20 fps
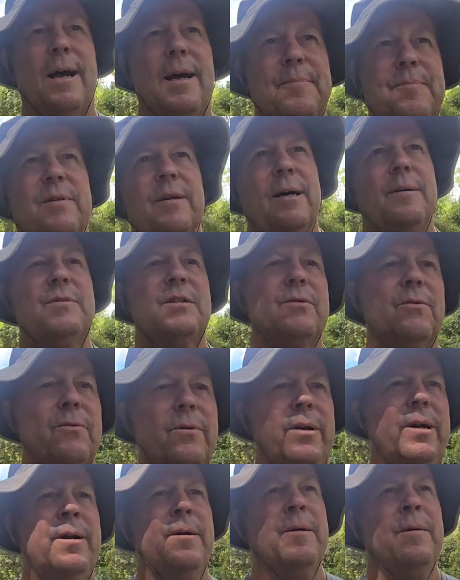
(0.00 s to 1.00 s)
laptop
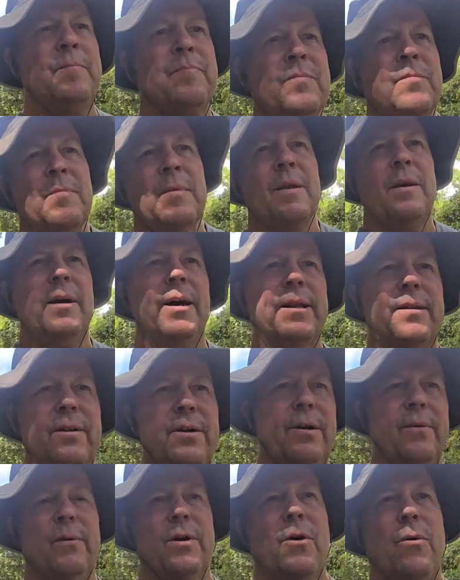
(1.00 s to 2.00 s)
story at
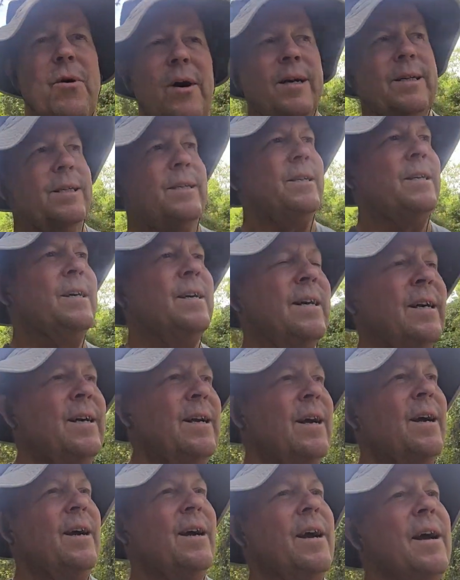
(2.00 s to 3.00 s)
their request.
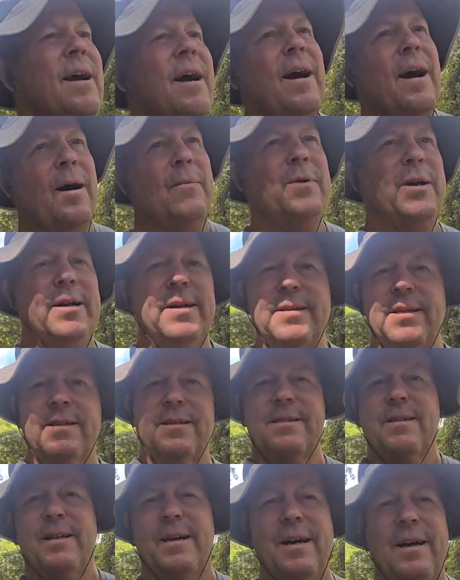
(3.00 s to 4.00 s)
I mean, this
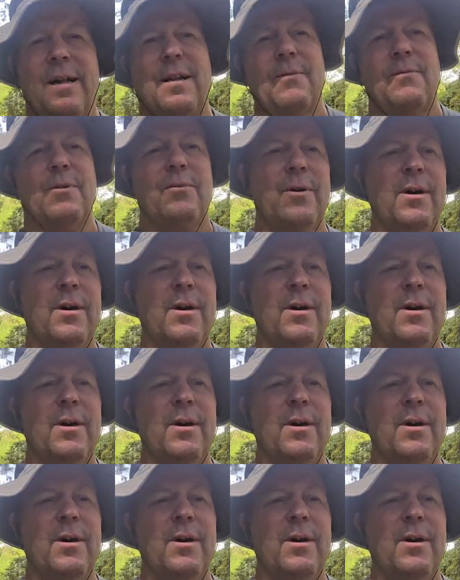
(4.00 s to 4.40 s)
is a hell of a